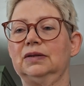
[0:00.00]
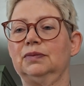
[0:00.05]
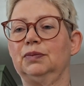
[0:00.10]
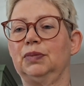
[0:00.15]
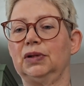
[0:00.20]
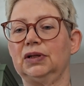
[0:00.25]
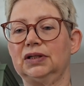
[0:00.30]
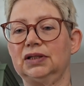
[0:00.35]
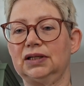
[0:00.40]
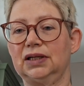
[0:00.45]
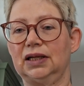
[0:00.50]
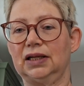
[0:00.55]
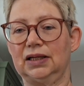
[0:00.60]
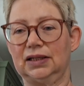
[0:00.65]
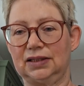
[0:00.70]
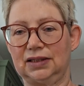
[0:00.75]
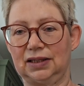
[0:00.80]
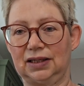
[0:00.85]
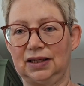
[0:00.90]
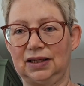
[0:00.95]
but
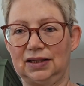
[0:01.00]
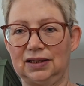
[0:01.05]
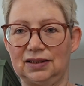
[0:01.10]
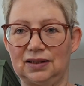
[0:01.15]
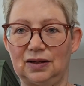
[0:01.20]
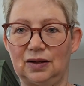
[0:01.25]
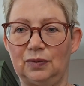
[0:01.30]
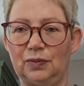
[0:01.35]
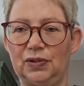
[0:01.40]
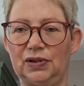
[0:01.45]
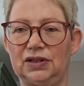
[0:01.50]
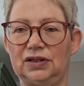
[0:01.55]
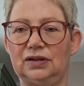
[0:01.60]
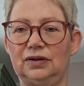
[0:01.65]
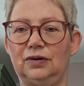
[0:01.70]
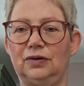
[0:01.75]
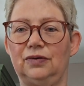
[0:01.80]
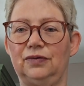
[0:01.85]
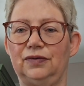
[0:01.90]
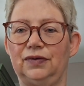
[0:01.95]
it is a bit
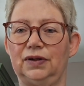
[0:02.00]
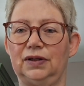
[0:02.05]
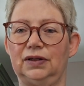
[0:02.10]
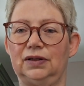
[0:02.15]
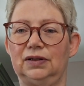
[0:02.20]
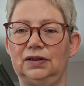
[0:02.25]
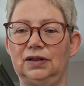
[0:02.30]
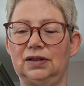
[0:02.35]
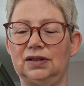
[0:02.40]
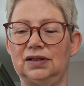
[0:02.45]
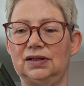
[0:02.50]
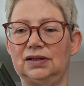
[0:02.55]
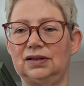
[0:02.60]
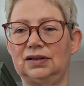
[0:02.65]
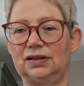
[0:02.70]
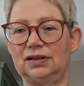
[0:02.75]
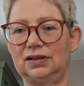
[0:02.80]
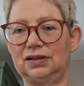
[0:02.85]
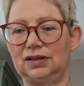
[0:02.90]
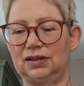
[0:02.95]
of a dust
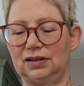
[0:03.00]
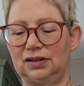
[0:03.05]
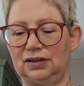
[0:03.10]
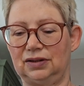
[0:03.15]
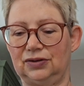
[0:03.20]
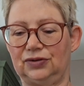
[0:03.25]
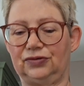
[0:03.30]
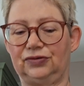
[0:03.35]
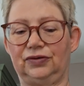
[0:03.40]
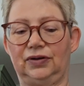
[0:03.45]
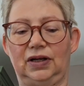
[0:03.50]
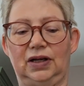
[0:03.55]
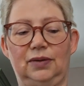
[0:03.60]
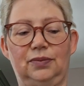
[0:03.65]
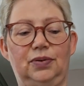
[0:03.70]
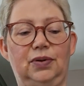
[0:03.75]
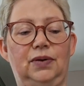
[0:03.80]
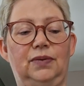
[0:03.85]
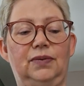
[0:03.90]
and dirt trap,